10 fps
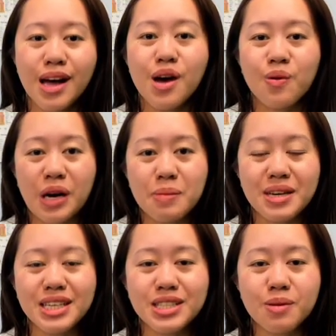
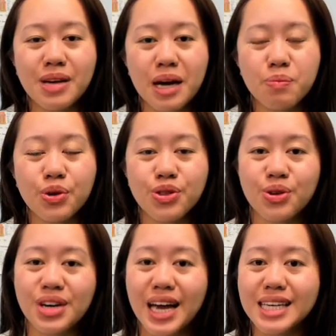Recommendation
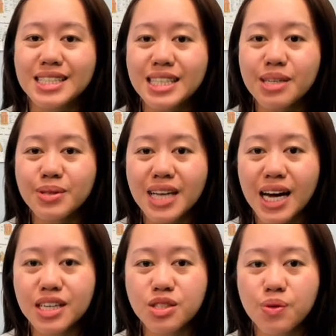9.38c was
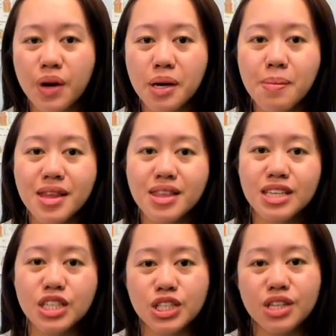added to recommend the
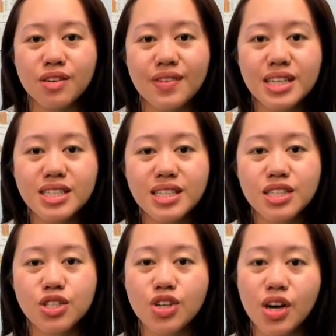addition of insulin
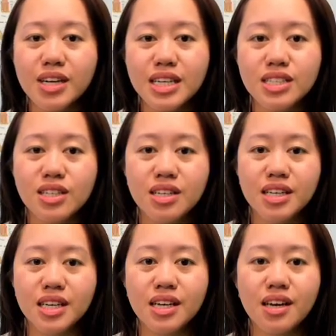to
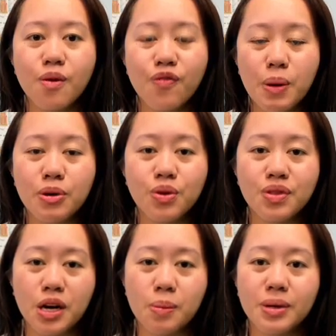non-insulin
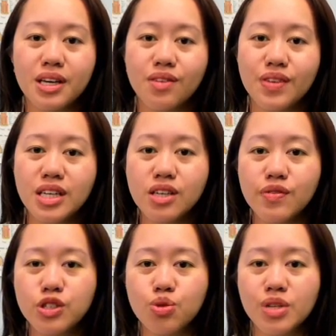pharmacotherapy if
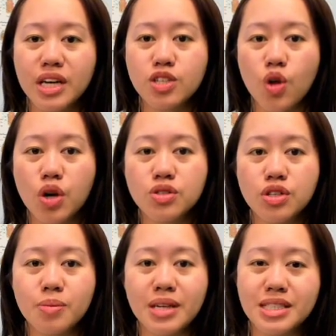individualized
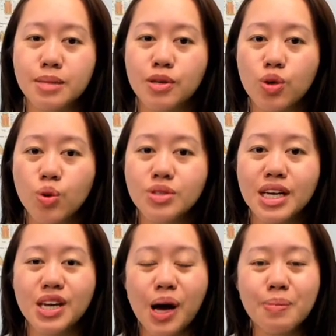long-term glycemic goals
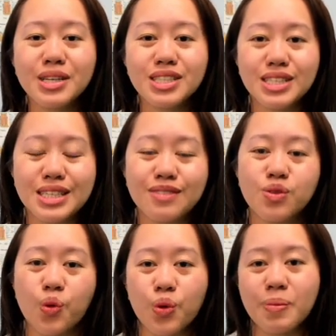cannot be achieved
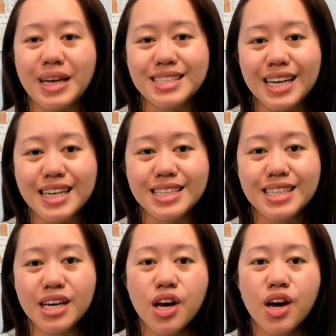or maintained.
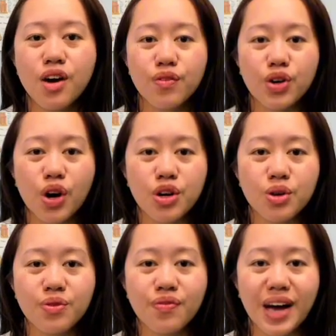For
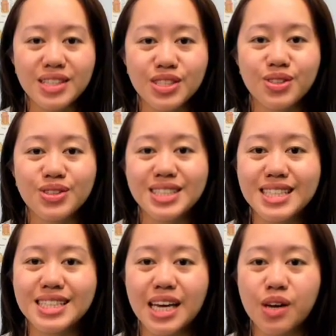cardiovascular
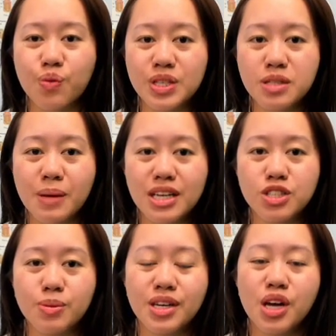disease and risk
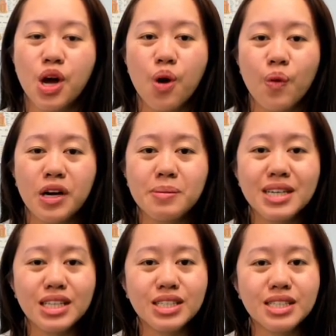management,
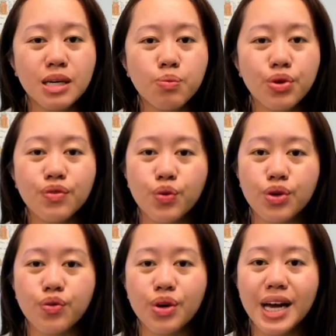recommendation
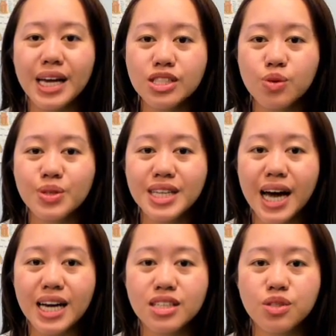10.44h was
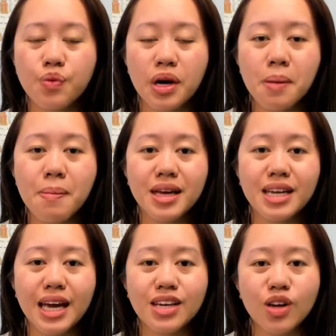added to recommend
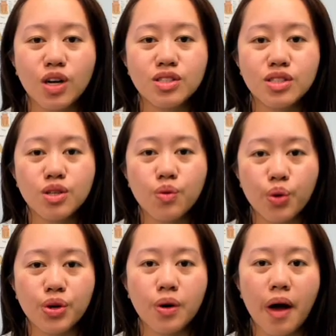a
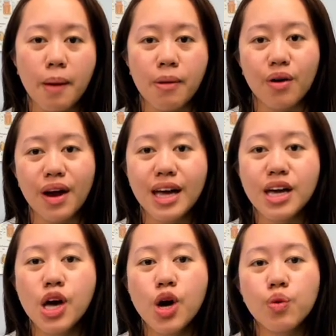non-steroidal MRA
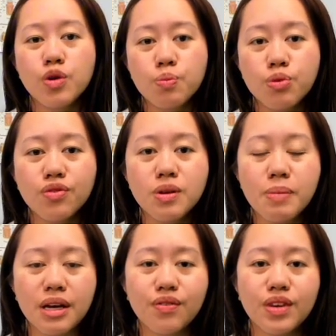with proven
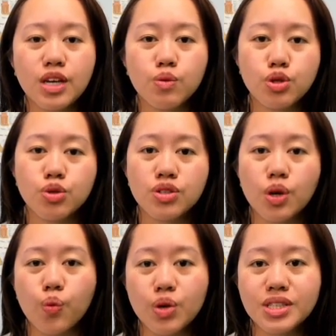benefit in
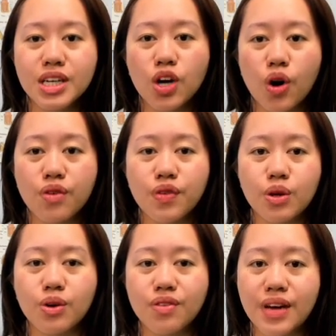reducing worsening heart
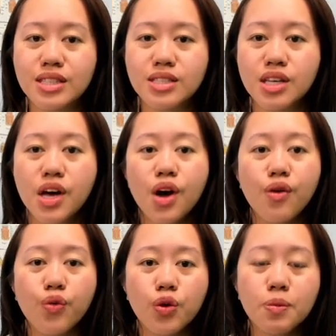failure events
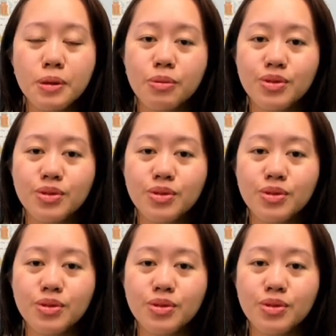for people with